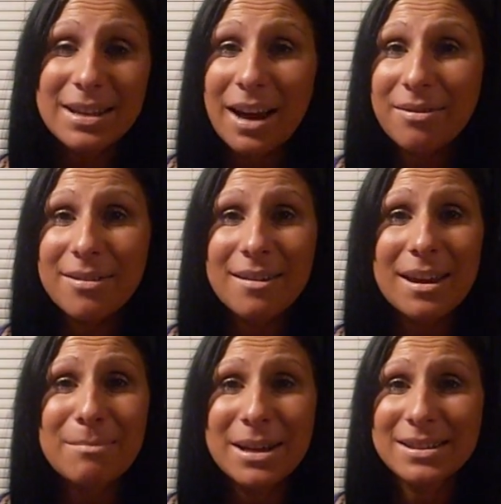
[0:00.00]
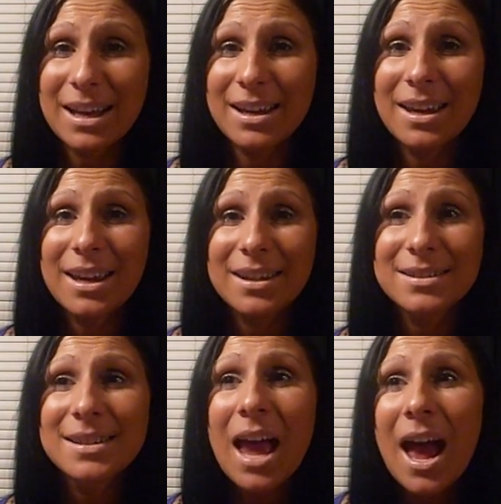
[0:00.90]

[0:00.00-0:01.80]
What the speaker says: to death. They're like my second kids.